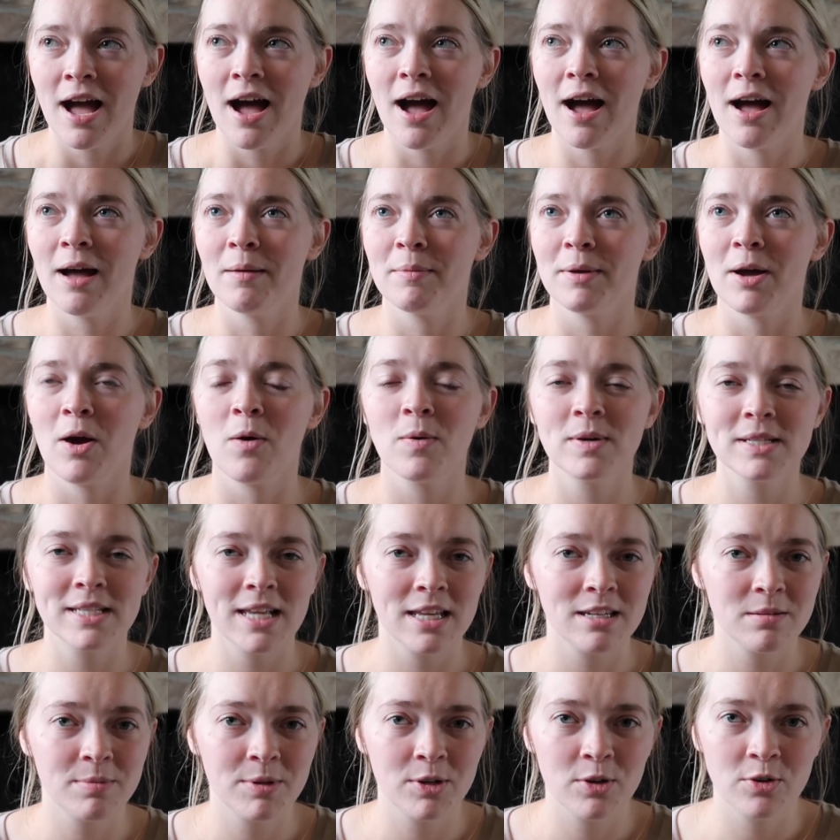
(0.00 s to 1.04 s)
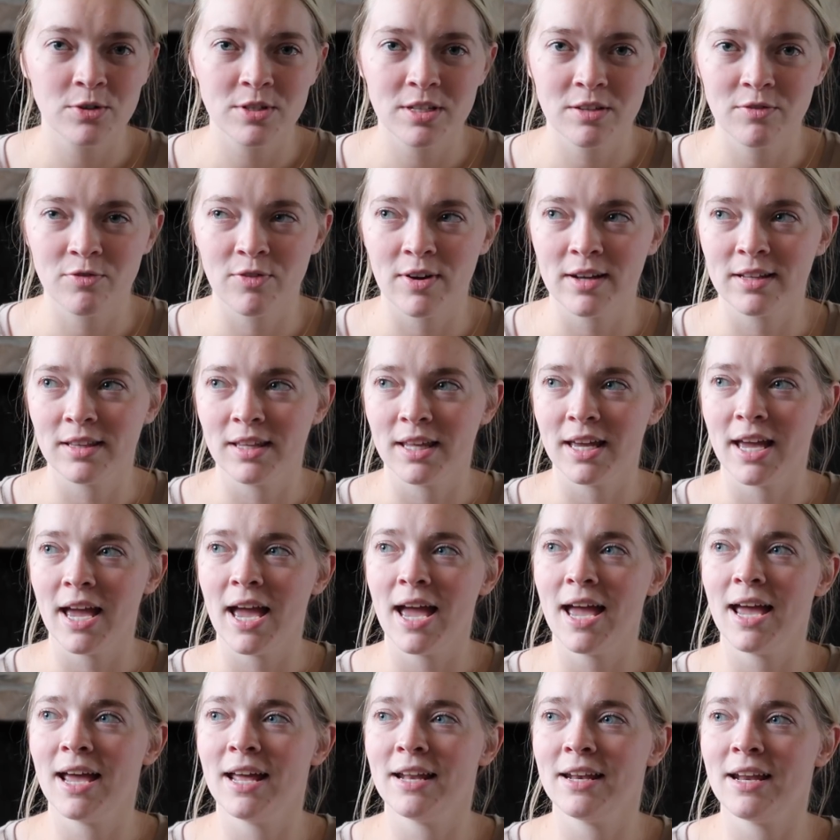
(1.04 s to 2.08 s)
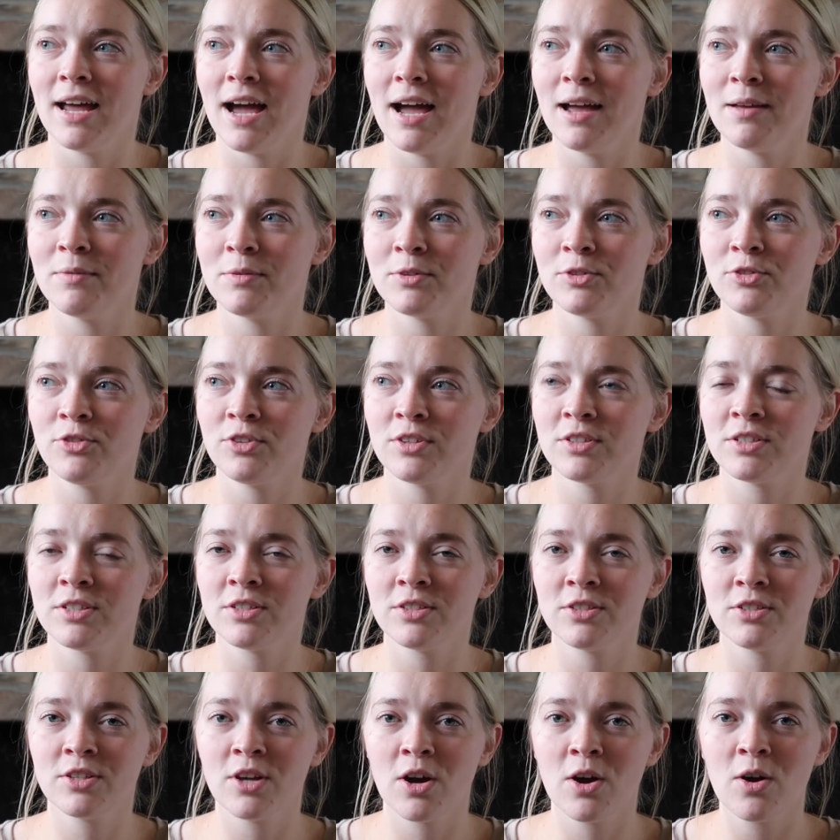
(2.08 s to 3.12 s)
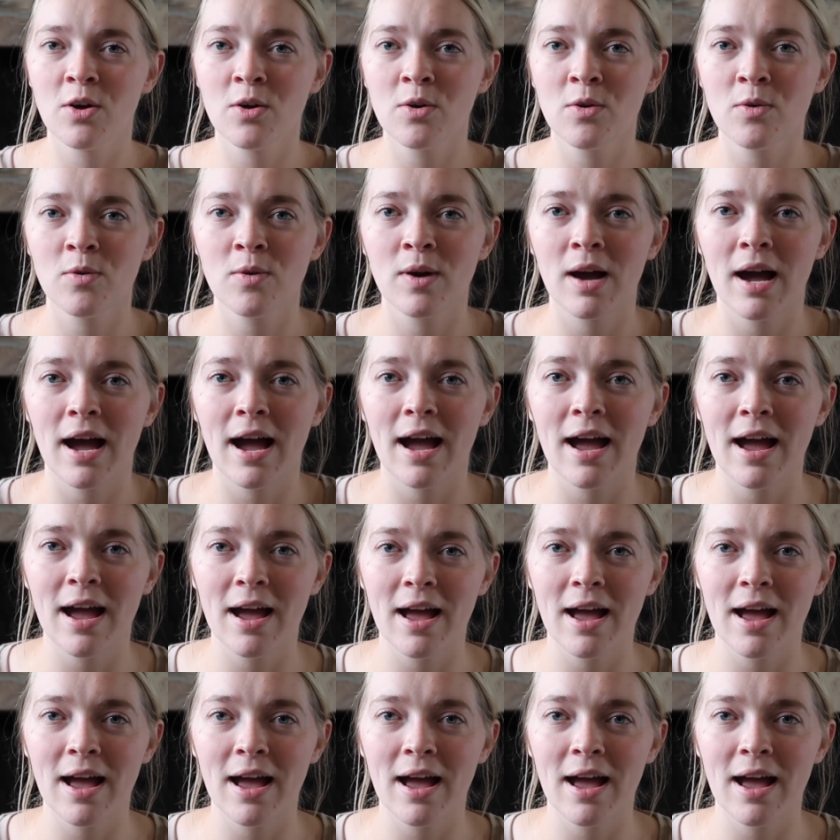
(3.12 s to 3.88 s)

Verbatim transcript: Um, always had to be nursing friendly, and I was just so